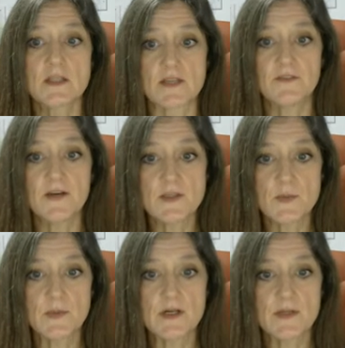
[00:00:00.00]
the
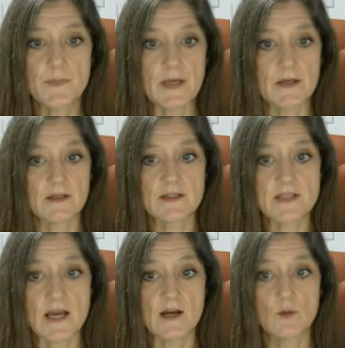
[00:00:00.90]
first one I
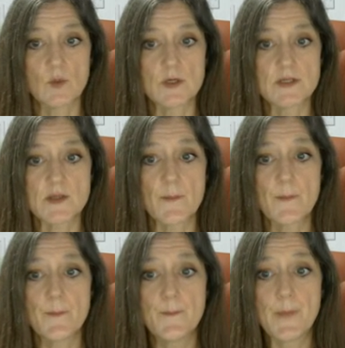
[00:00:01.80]
picked out was
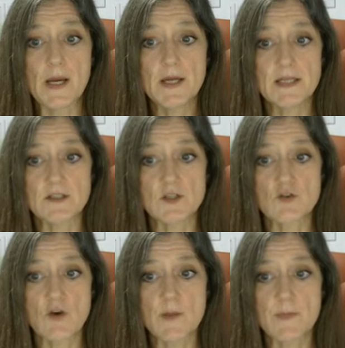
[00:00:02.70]
burning to
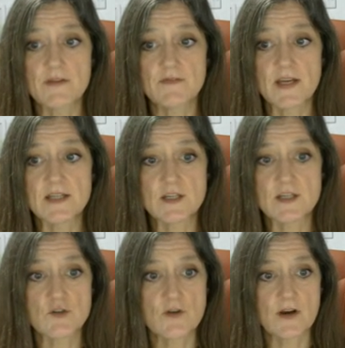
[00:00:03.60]
try my fate
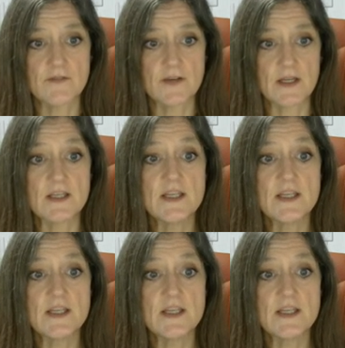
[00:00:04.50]
in traffic, and